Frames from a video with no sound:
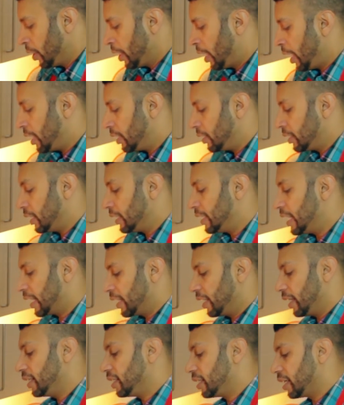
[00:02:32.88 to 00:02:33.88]
And
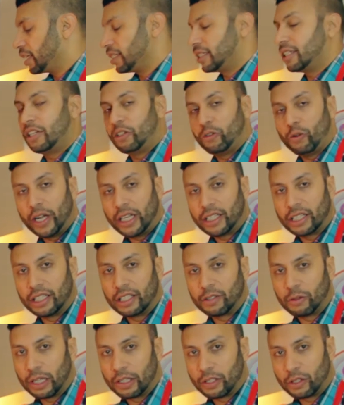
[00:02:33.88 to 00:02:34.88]
taking into consideration
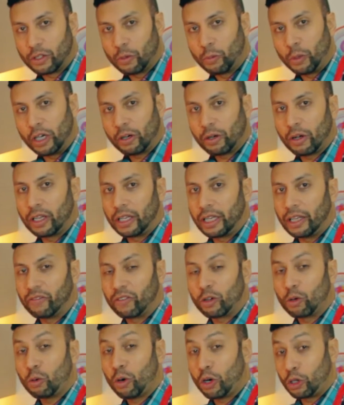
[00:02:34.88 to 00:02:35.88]
as well, so we're kind of
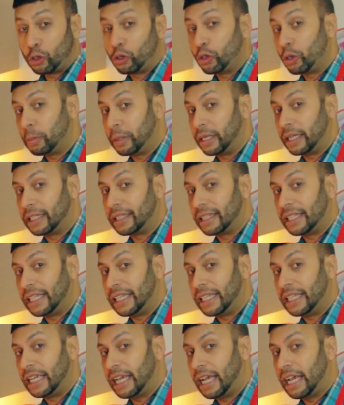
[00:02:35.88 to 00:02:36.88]
quadrupling
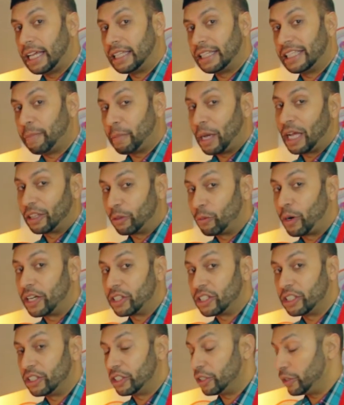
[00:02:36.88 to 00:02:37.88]
the amount that we're
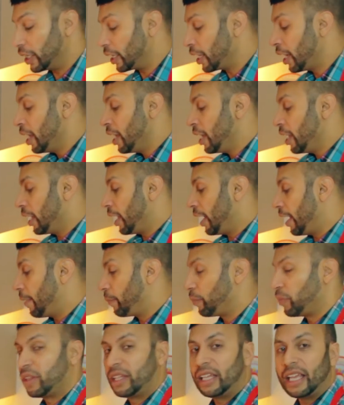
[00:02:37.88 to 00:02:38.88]
actually doing.
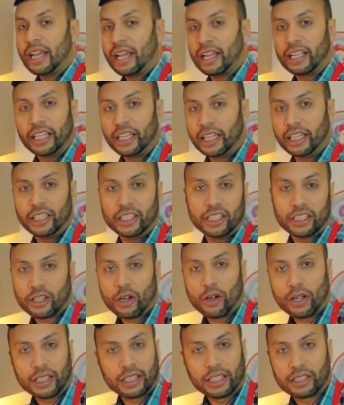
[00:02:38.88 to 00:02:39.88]
Yeah, you just
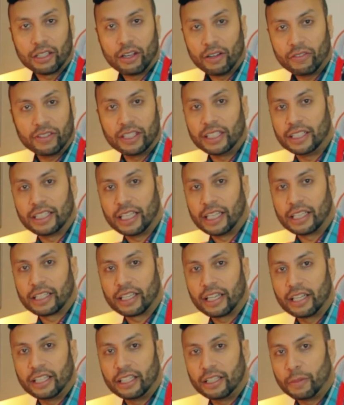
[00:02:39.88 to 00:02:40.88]
can't get the staff these days,
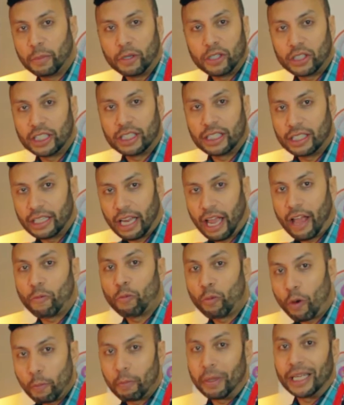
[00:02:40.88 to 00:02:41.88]
can you? The butcher didn't have
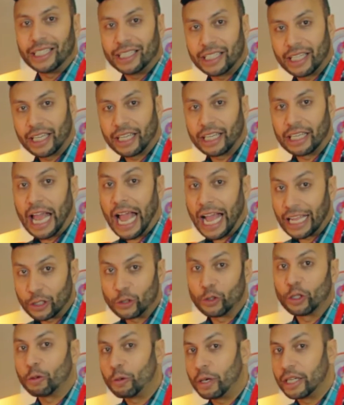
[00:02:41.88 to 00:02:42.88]
1 big chicken as
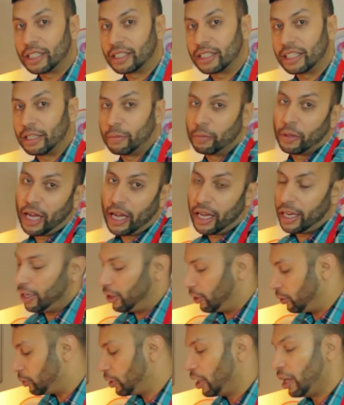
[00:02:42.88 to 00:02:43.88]
requested, but hey
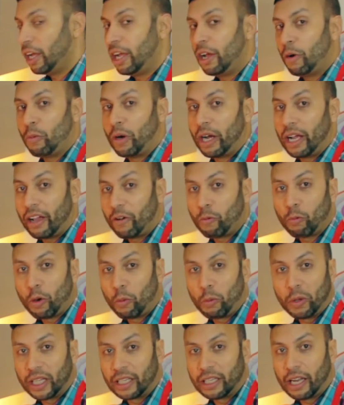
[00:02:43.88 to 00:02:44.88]
ho, why have 1
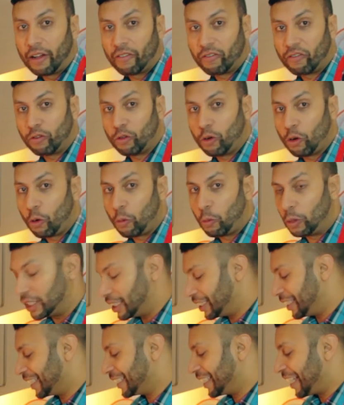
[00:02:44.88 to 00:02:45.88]
we can have 4, which
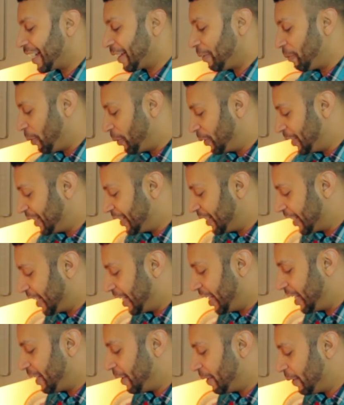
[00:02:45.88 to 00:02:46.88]
is exactly what we're doing
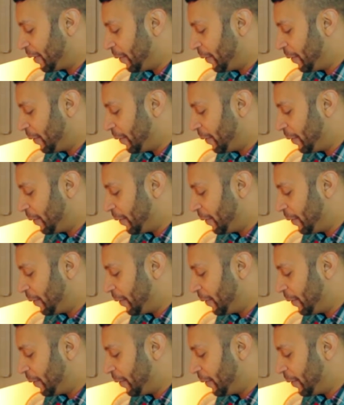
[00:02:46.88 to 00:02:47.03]
here.